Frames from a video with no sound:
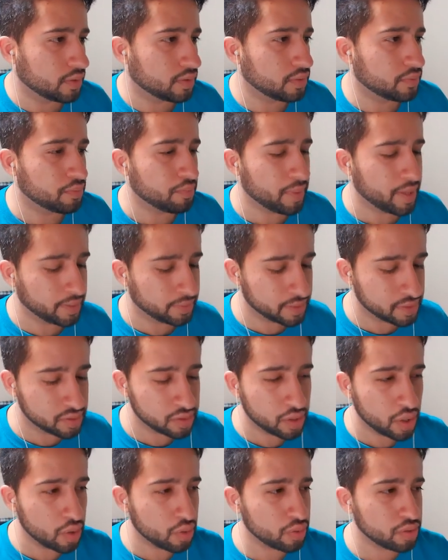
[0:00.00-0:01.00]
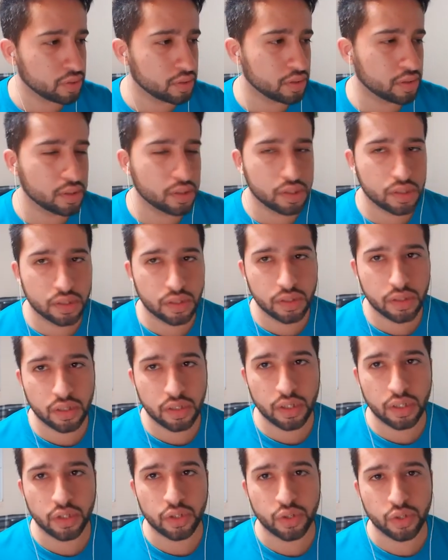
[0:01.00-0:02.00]
make this node.
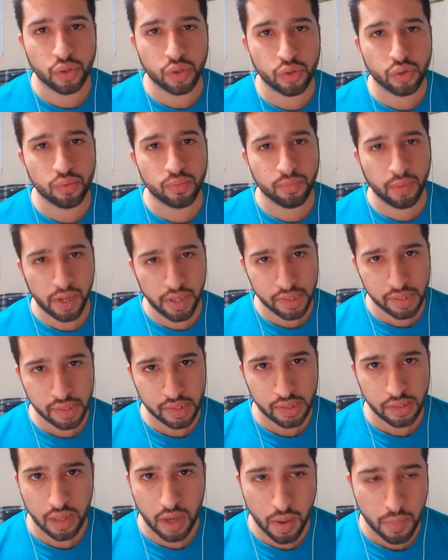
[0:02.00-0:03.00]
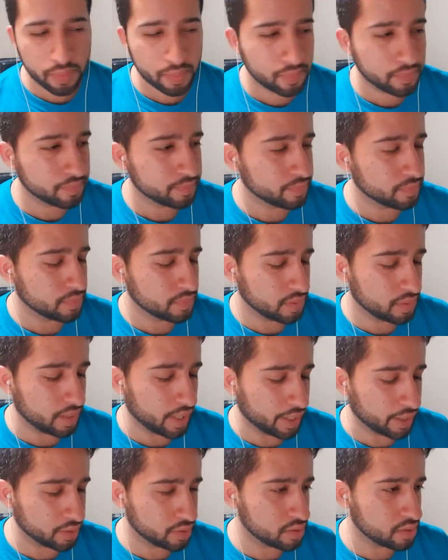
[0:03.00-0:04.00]
You must stop.
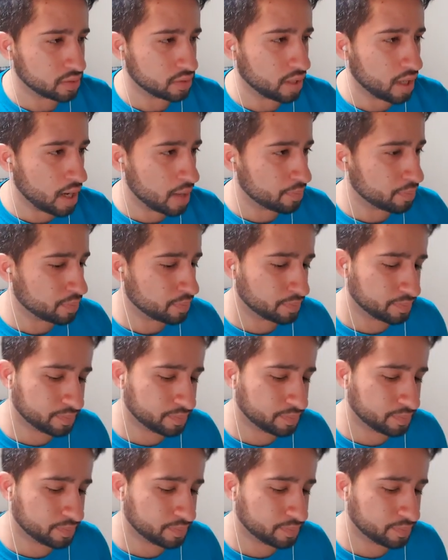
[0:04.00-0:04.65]
Like stop.